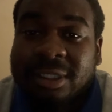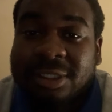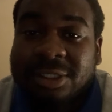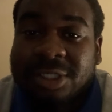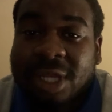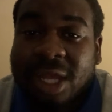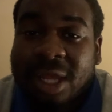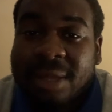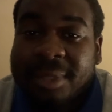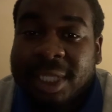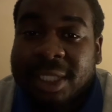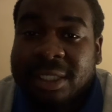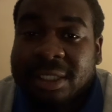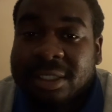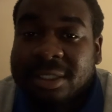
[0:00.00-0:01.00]
Do you know what I
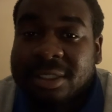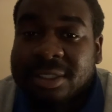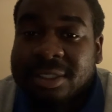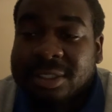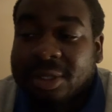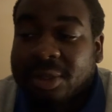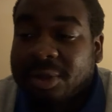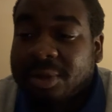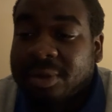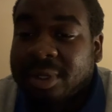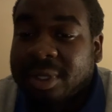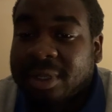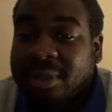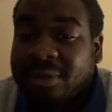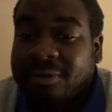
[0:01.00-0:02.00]
mean? So
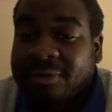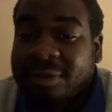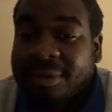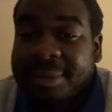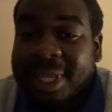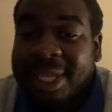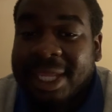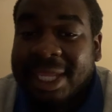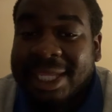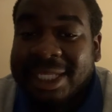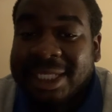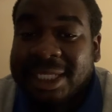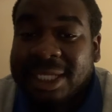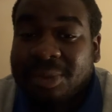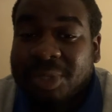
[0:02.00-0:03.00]
for
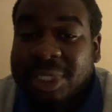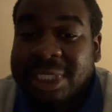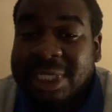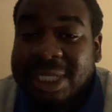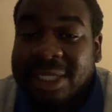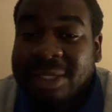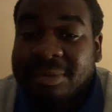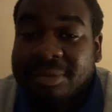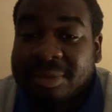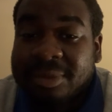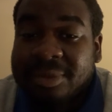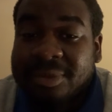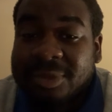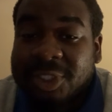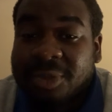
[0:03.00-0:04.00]
me, we need him
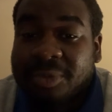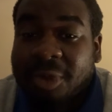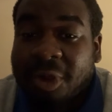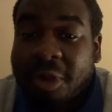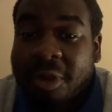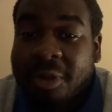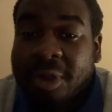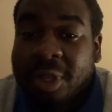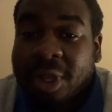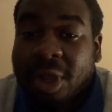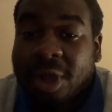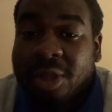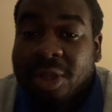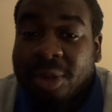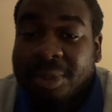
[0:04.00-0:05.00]
tomorrow,
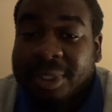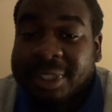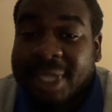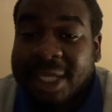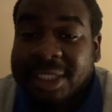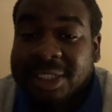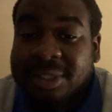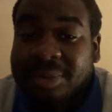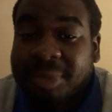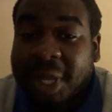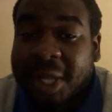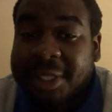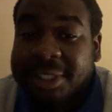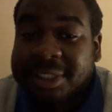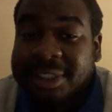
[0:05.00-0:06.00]
along with Danny Ceballos.